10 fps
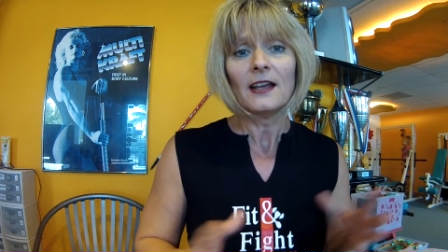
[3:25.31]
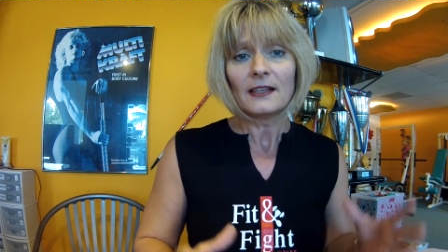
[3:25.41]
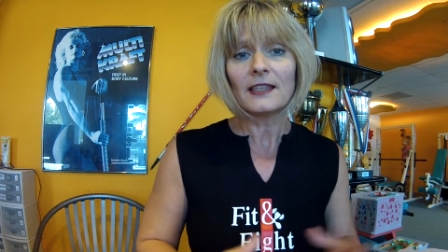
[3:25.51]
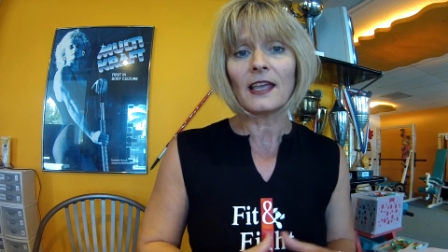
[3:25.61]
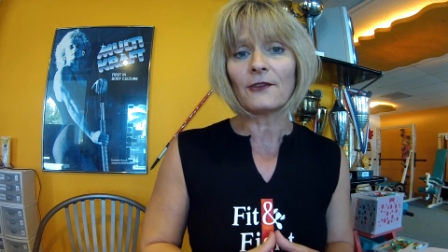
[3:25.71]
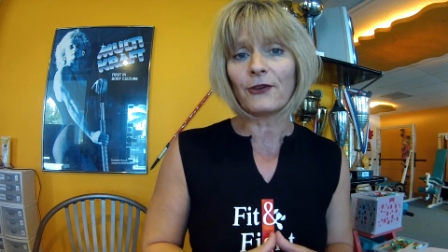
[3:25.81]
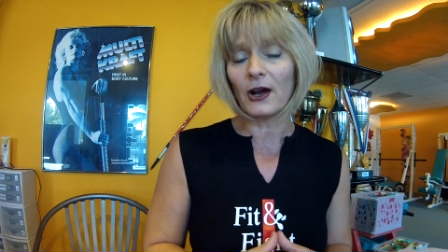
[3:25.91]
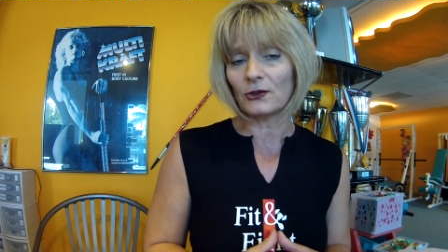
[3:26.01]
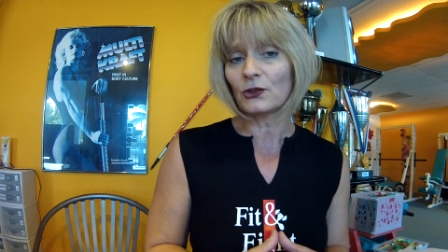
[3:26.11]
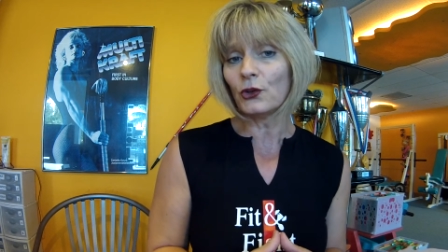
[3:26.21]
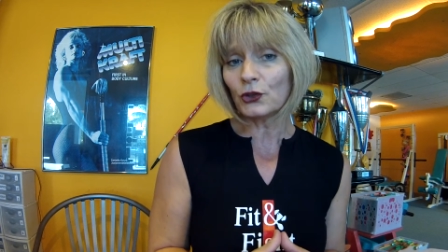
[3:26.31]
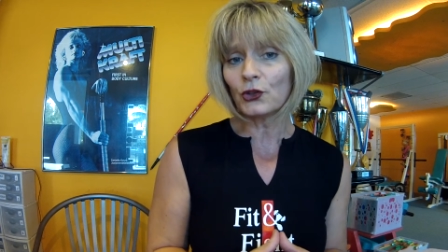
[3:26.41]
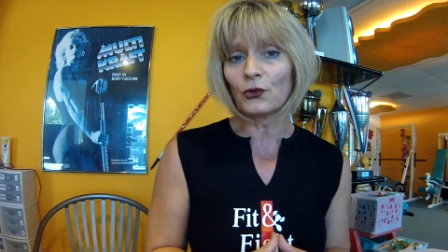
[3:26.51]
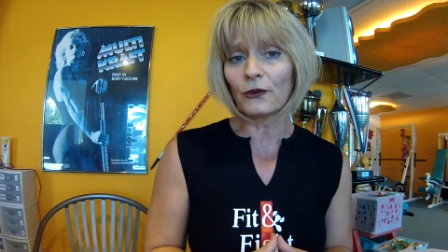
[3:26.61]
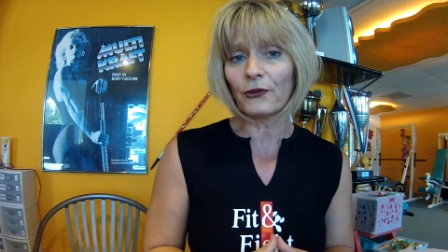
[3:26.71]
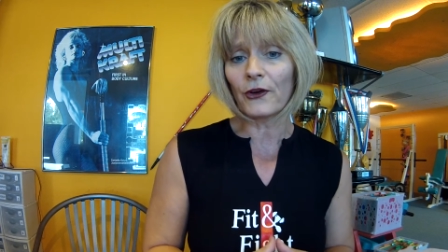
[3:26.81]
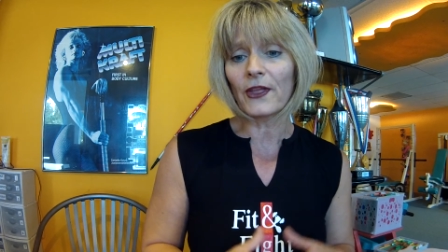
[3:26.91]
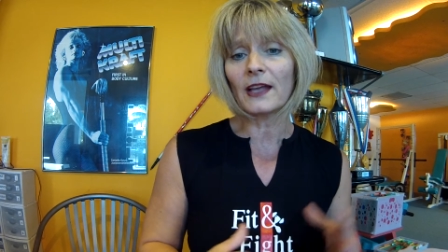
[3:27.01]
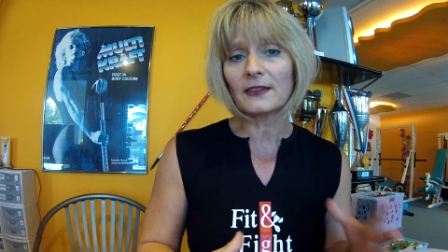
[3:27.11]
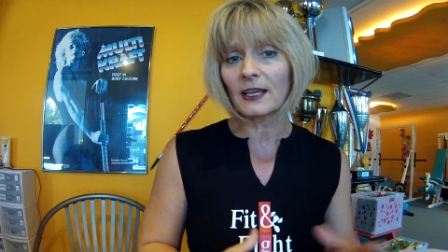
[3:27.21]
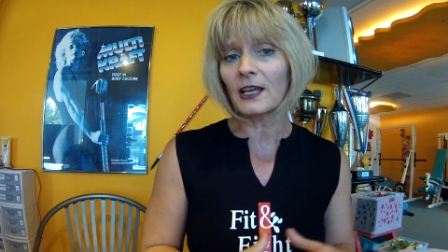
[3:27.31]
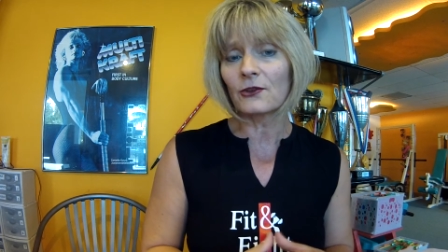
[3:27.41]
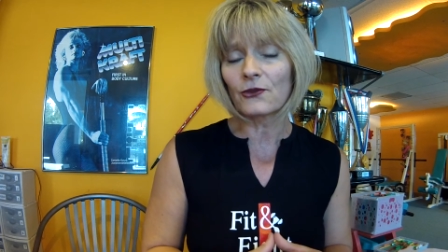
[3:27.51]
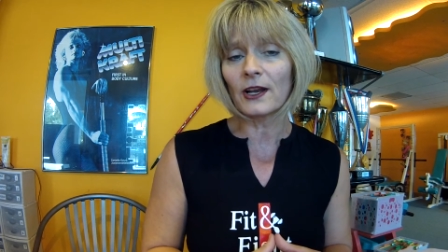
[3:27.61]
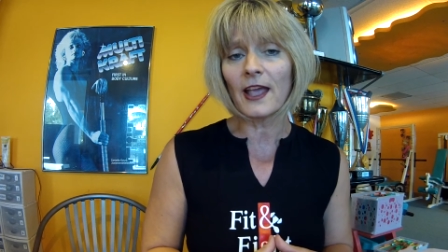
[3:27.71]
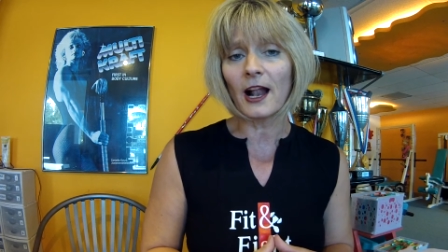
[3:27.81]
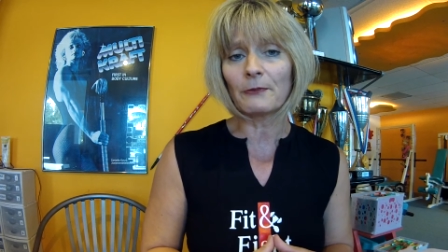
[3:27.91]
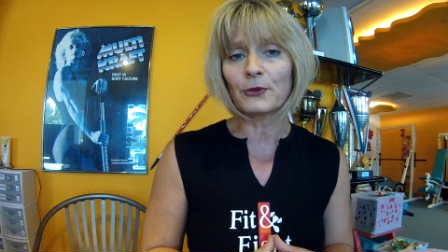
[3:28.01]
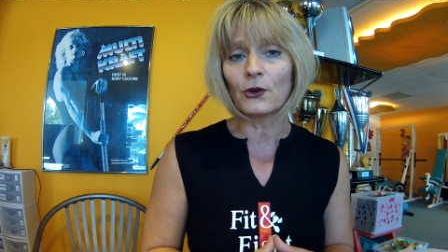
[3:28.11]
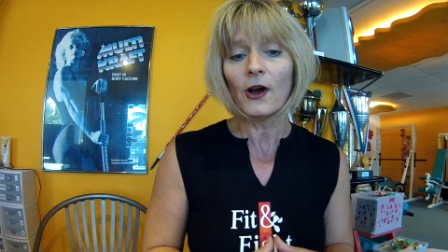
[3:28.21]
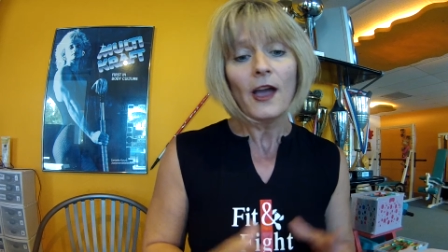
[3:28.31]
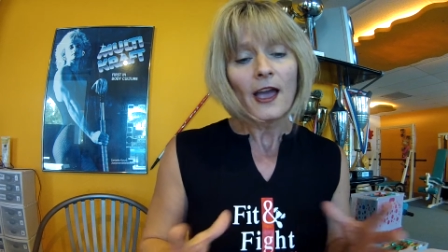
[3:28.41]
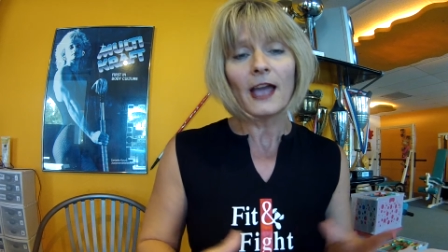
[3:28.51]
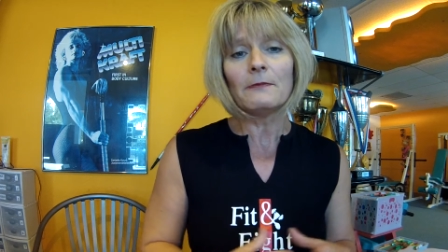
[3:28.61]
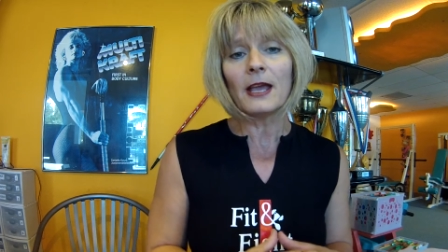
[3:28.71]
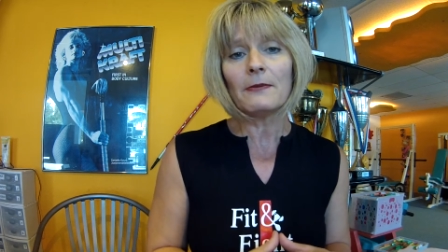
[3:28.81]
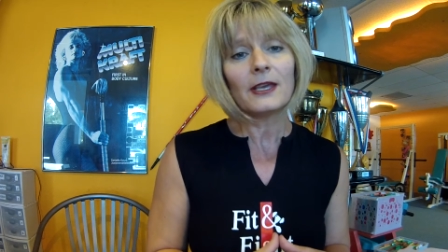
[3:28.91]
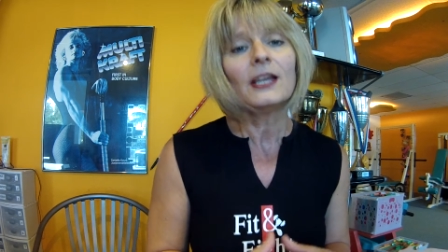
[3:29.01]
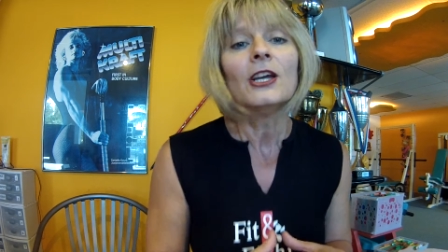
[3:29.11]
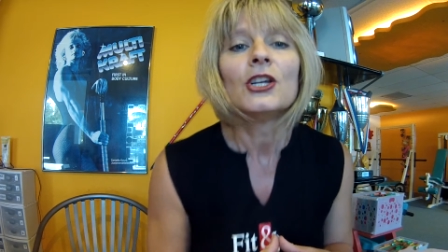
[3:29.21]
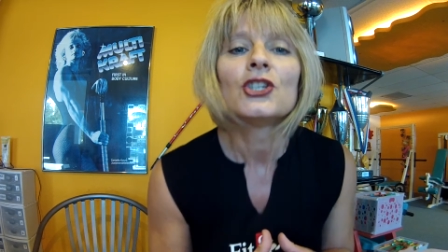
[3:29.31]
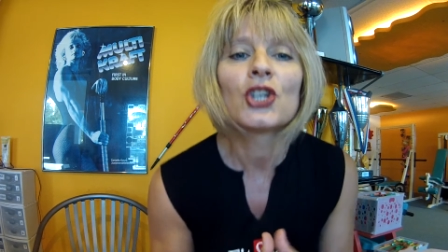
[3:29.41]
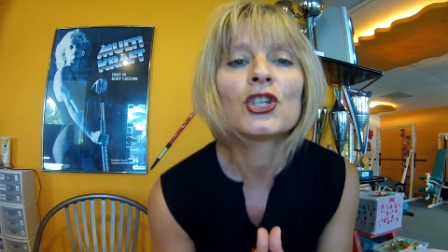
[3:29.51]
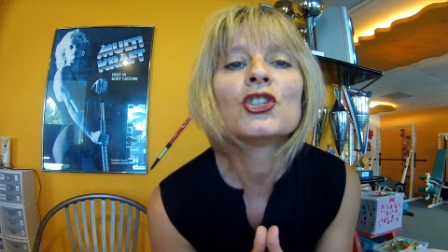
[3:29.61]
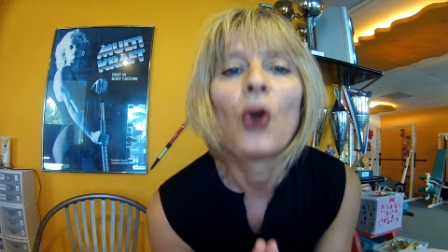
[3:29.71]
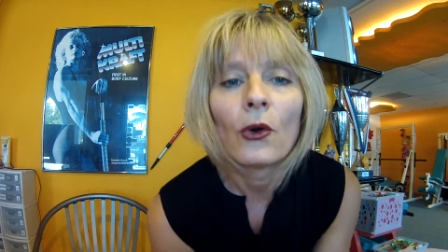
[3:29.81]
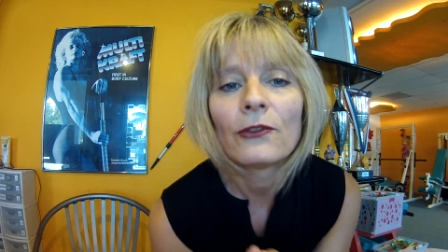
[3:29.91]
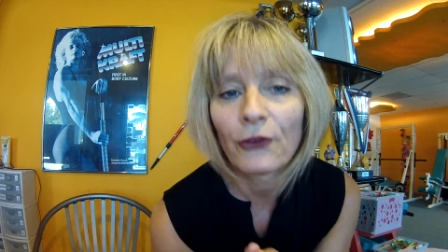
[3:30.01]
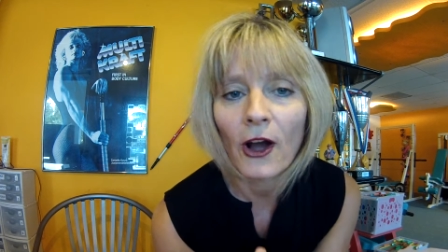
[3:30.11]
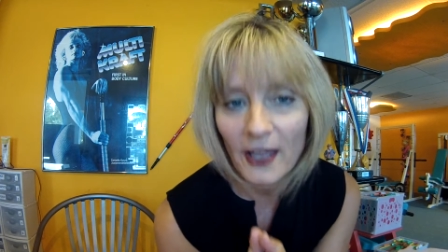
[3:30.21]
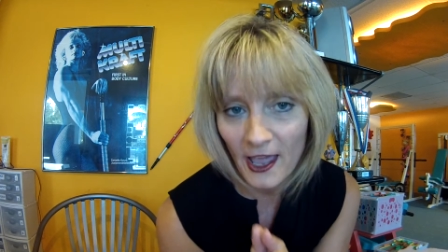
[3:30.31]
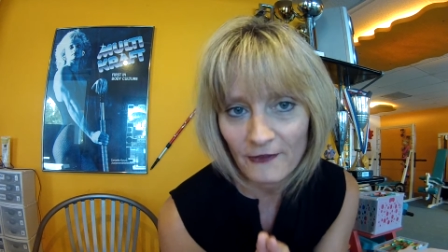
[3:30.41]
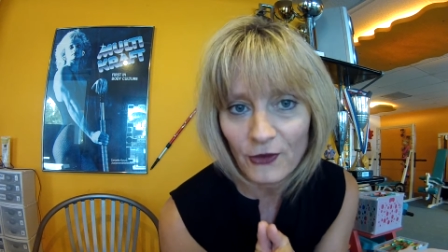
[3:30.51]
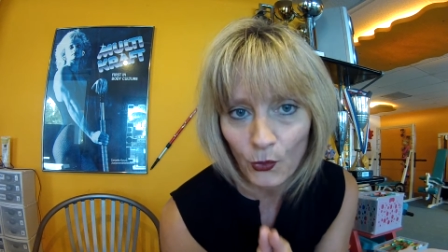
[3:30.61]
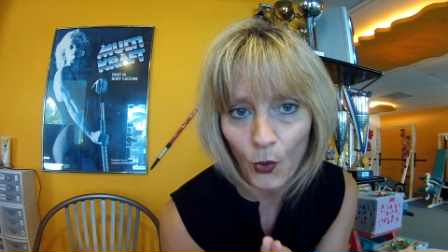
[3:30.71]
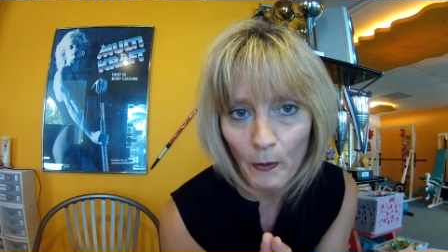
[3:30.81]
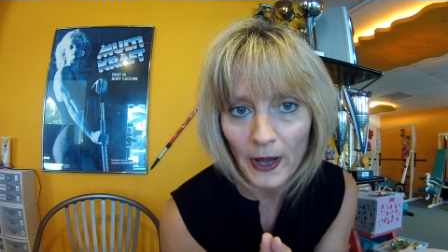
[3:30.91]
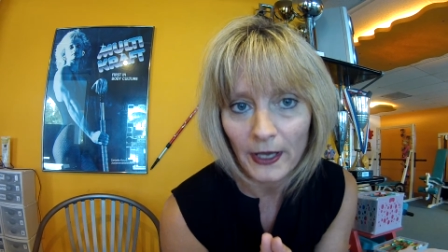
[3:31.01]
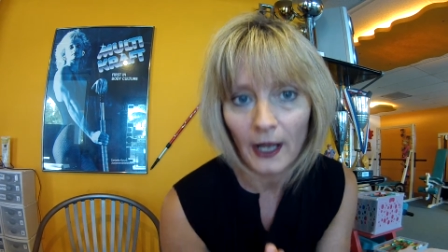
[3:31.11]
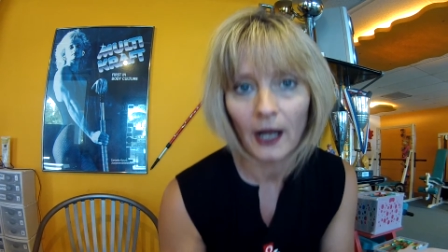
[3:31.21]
They found good cure for that. They can really help you. And maybe just don't fuck every woman.